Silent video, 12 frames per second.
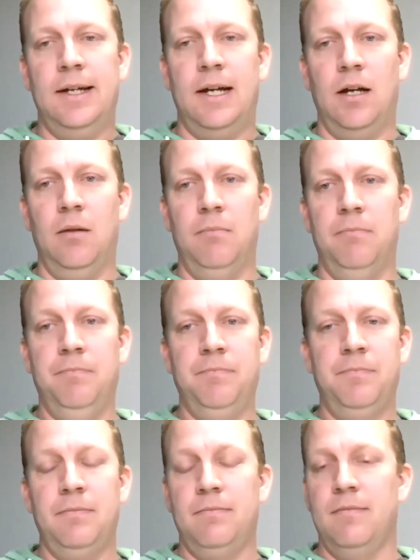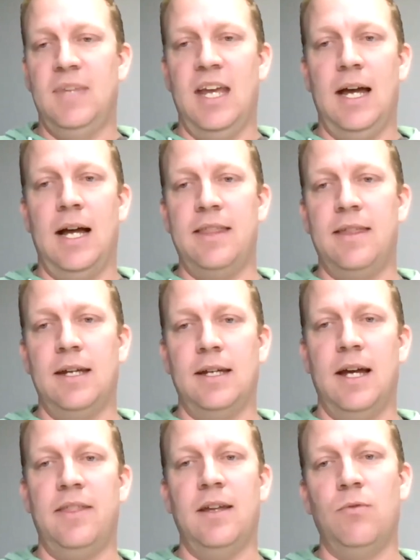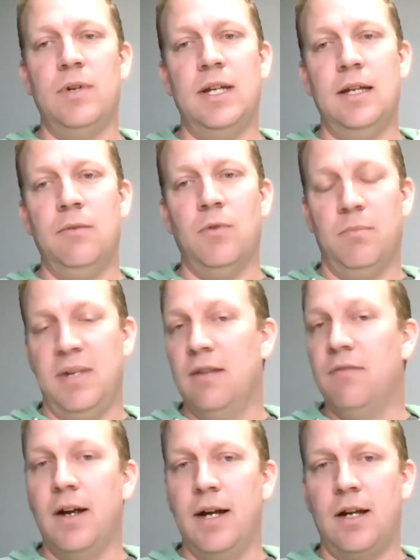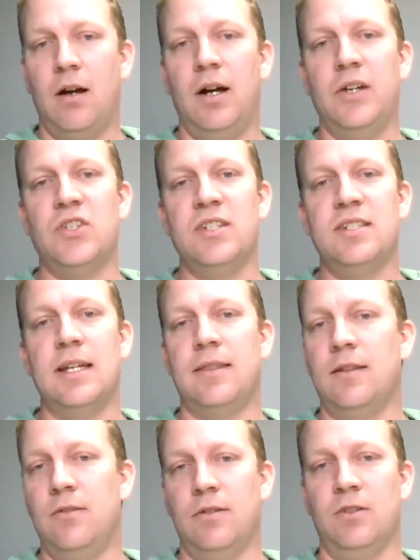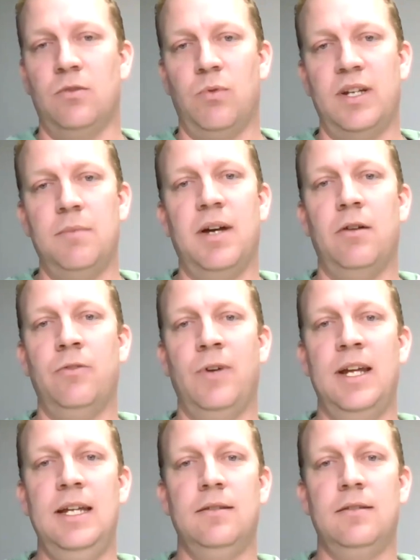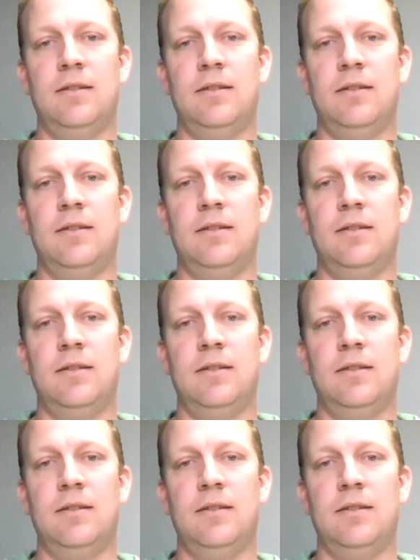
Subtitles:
I think we were being very cautious at the 220-pound rate